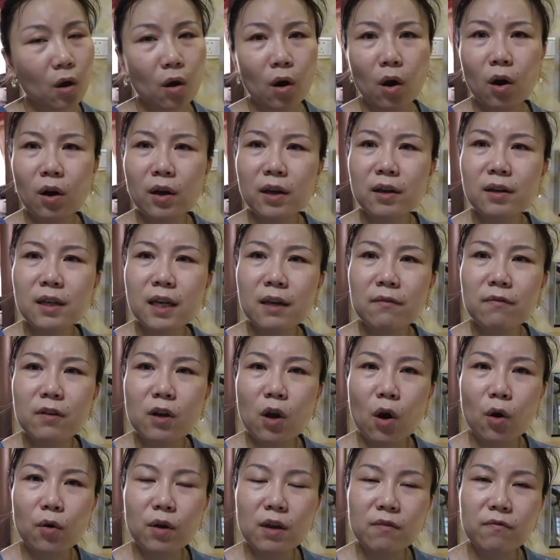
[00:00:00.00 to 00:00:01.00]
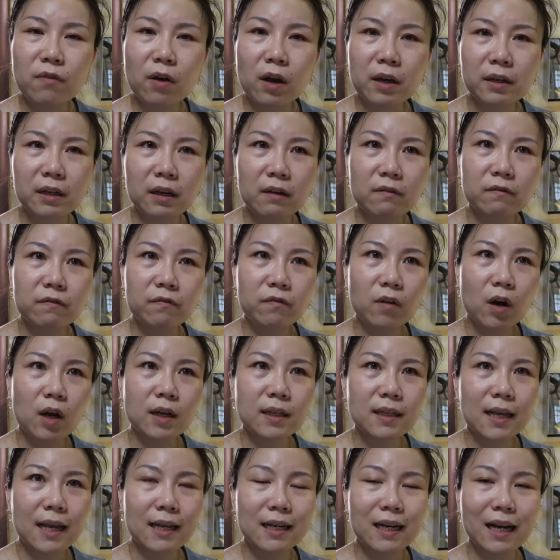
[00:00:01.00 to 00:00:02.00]
I'll give a go. If I can
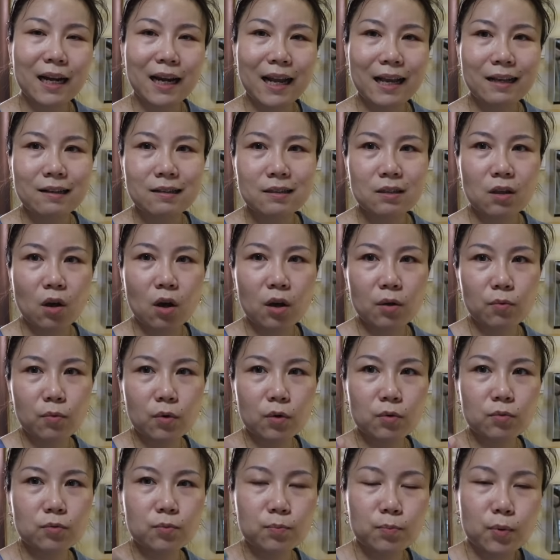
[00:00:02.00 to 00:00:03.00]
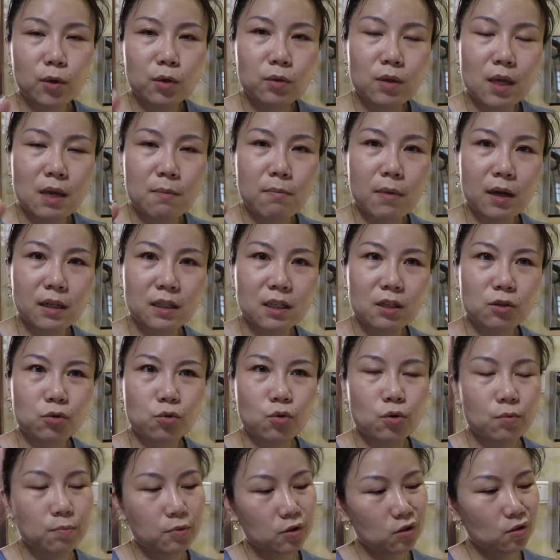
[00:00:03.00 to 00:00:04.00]
find any links, I will put in my
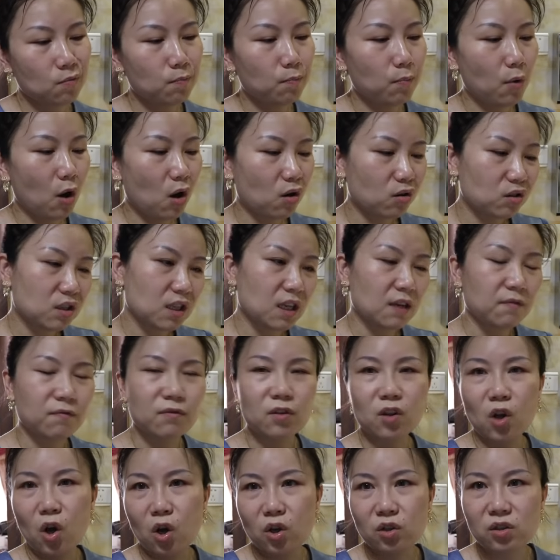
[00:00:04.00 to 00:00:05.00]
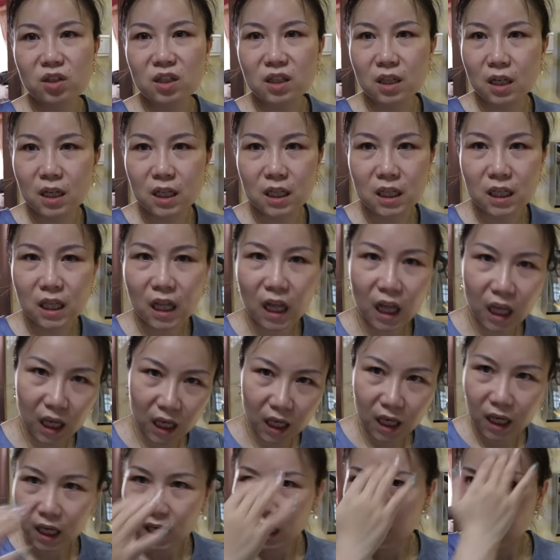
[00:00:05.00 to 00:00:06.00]
description box. If not, then
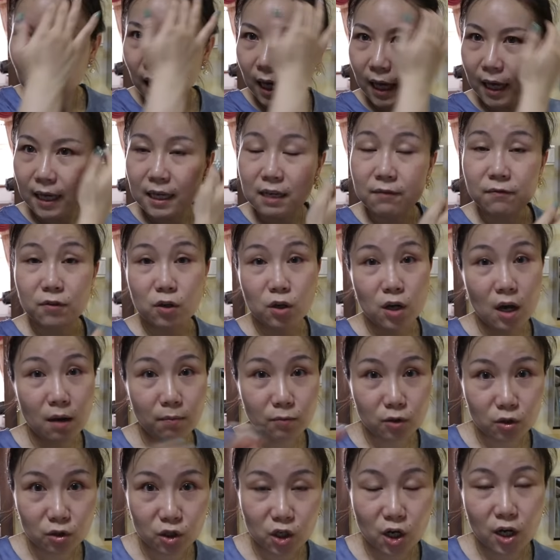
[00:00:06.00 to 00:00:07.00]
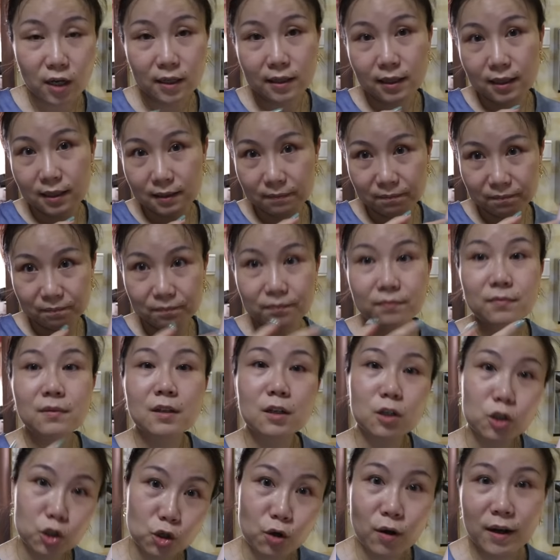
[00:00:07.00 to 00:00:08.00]
if you come to China,
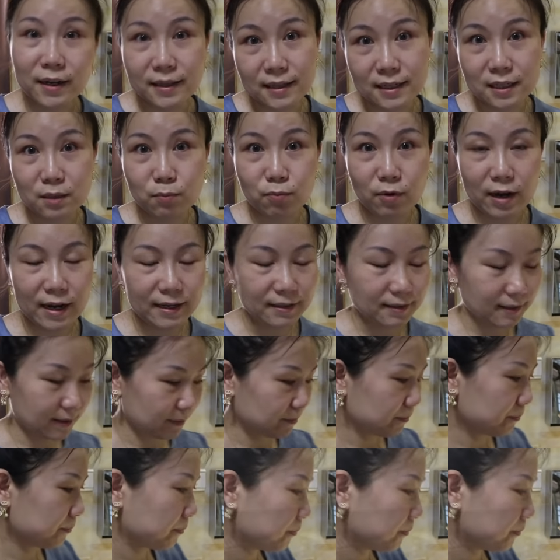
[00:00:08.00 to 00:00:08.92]
try this brand.